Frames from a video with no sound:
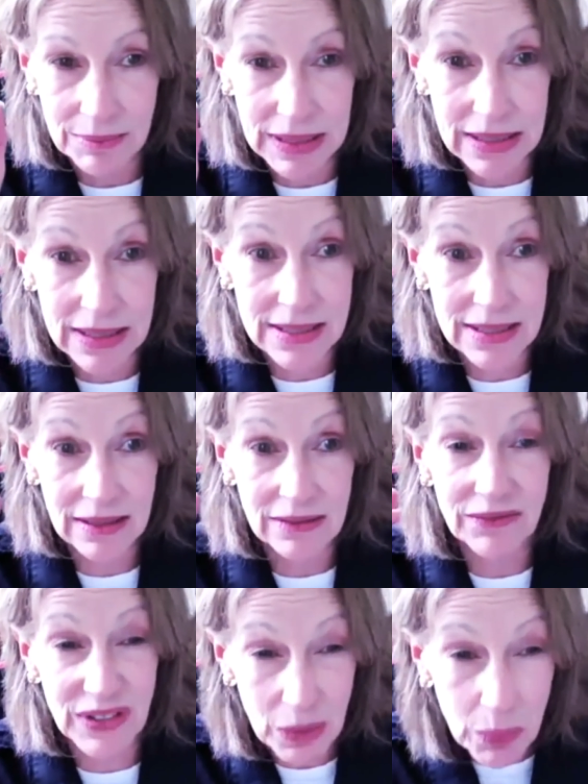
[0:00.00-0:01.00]
because it
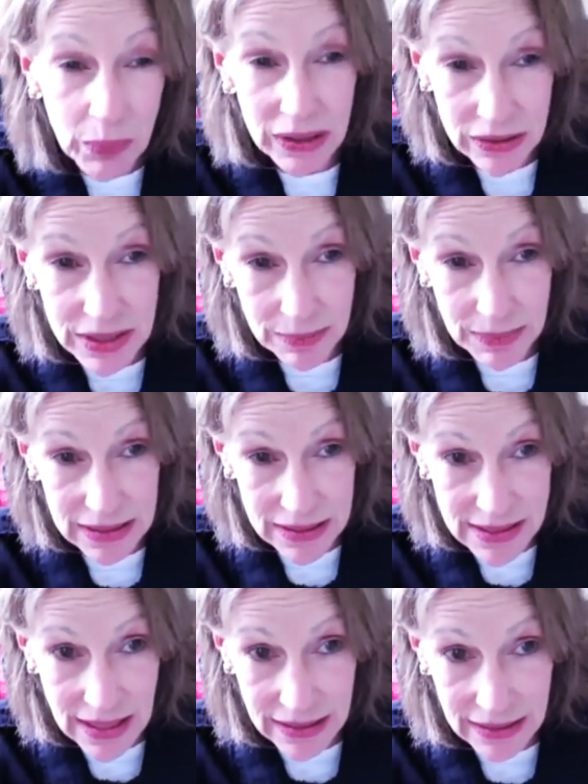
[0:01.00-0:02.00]
felt weird to me to
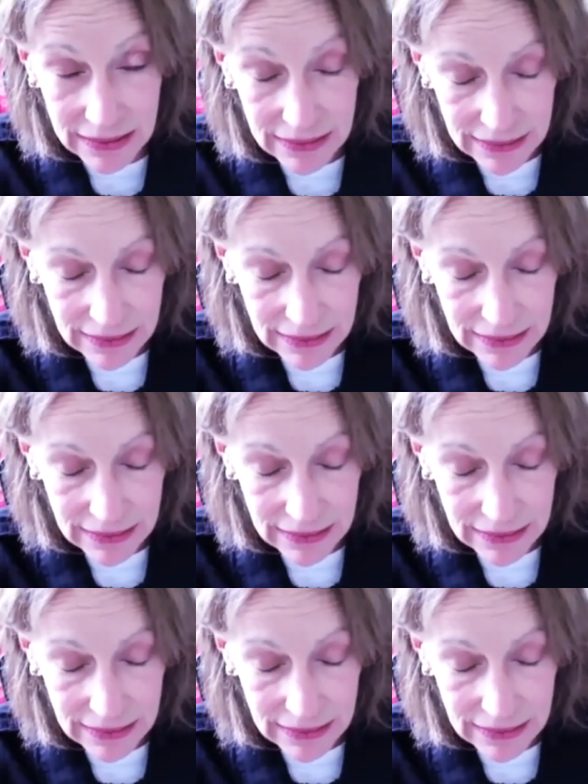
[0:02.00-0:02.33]
say it.